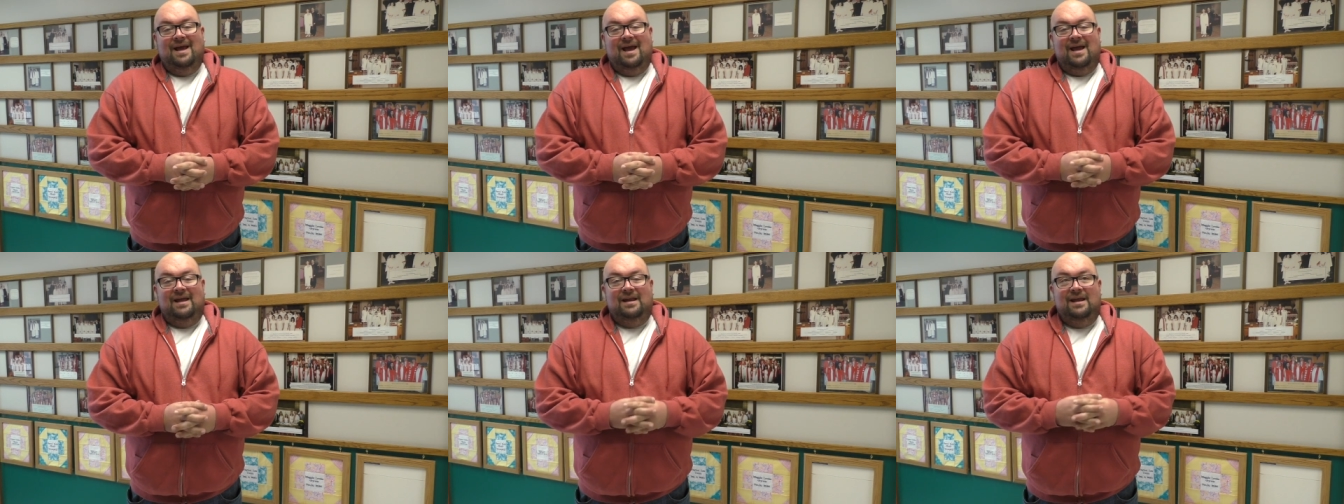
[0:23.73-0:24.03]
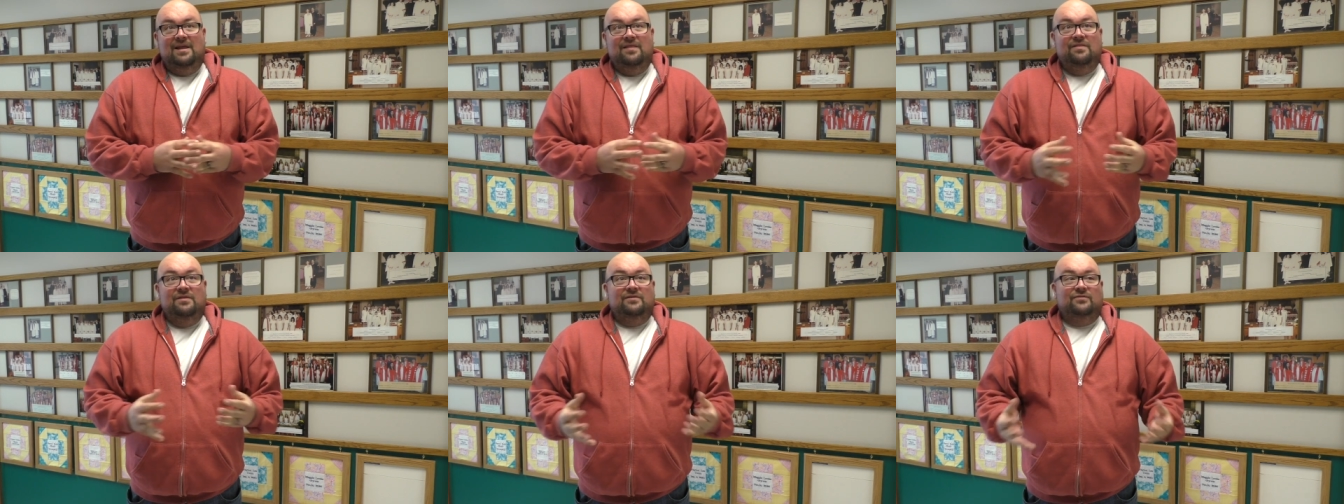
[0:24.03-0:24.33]
And
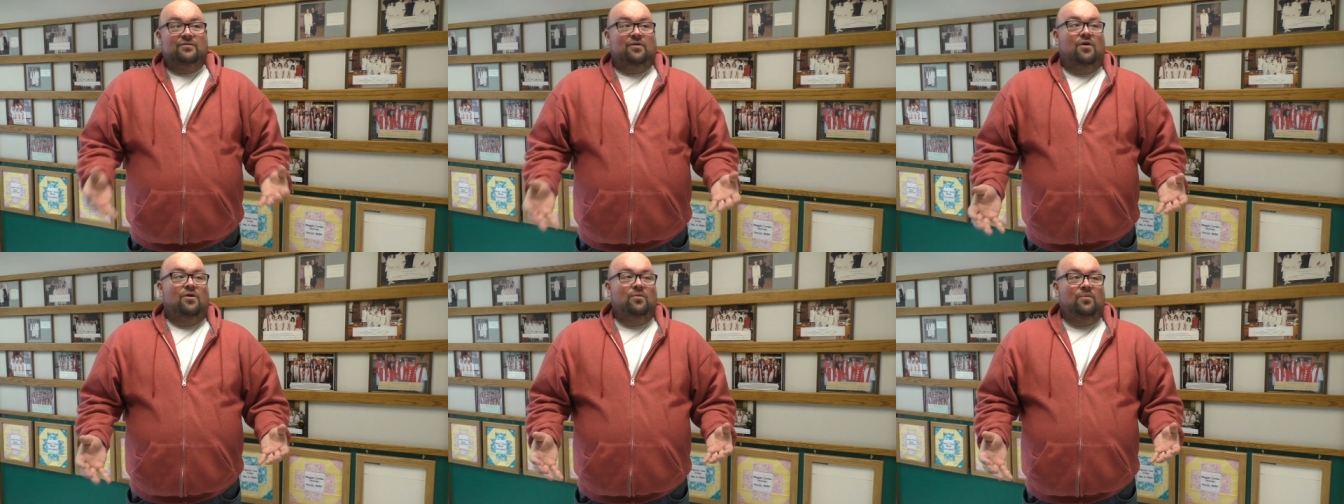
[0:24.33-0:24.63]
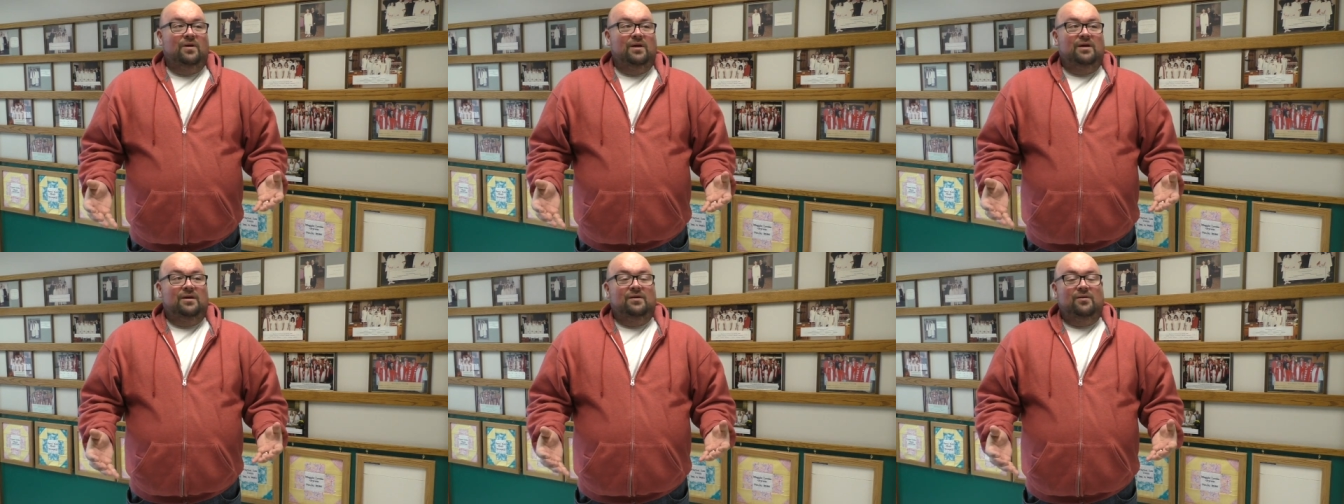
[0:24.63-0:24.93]
in this
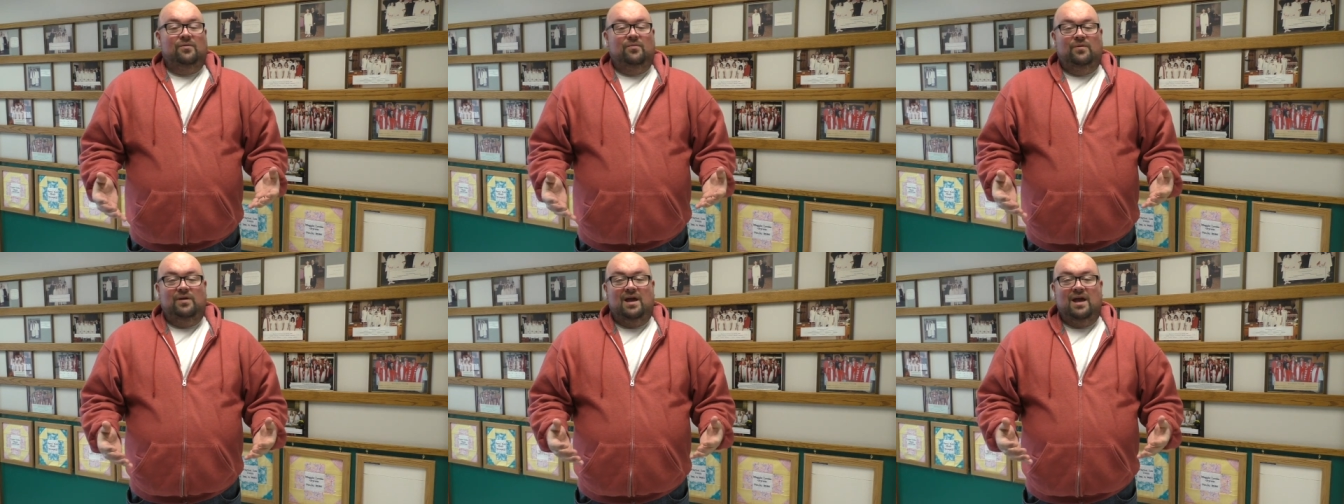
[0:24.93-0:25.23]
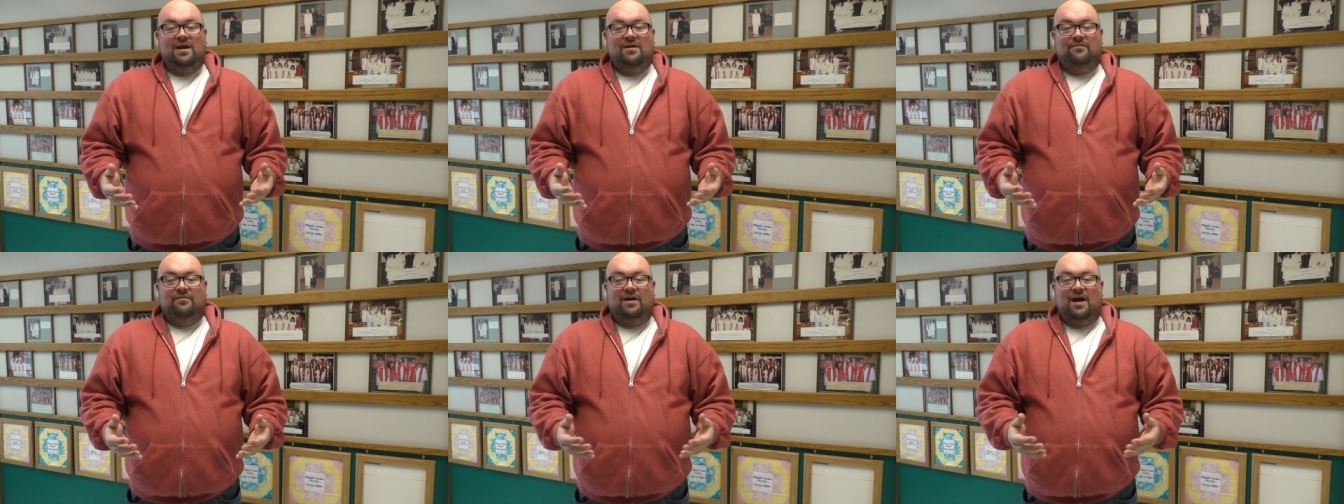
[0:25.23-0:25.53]
hallway, we
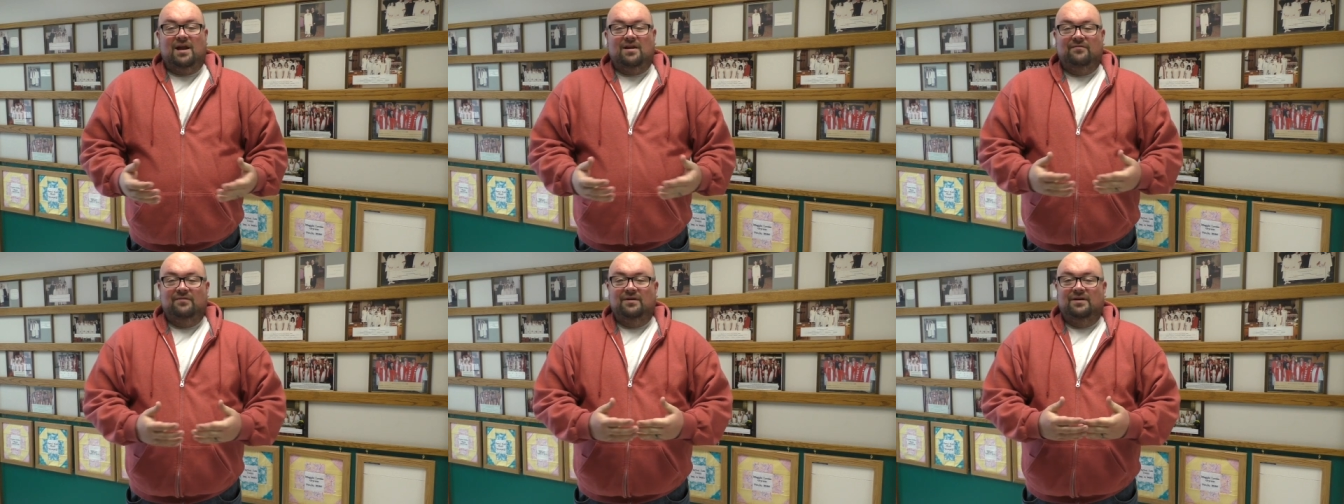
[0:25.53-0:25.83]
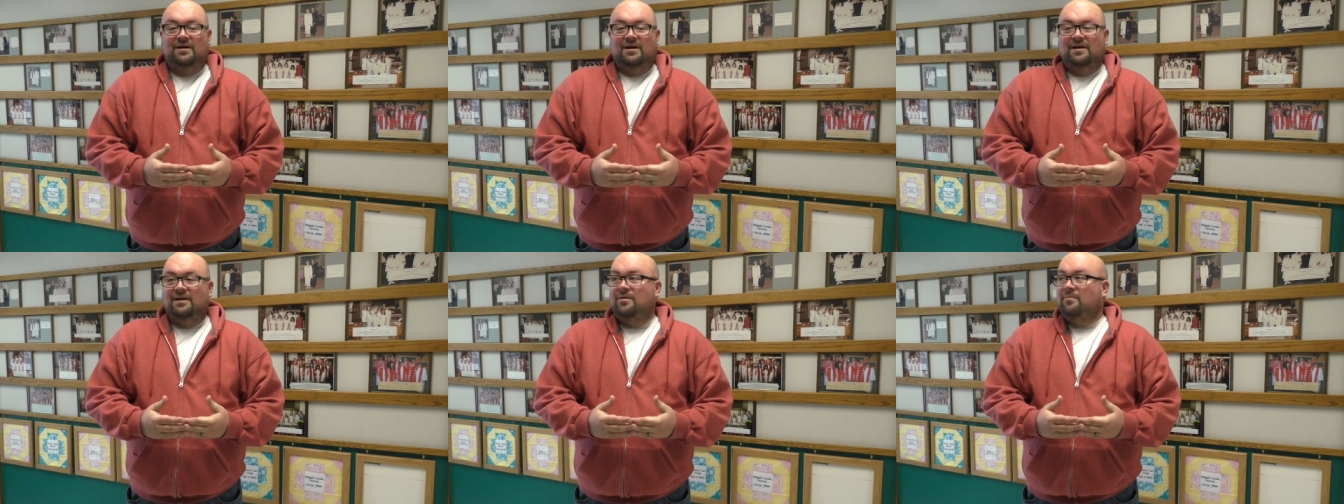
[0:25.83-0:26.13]
have kind of an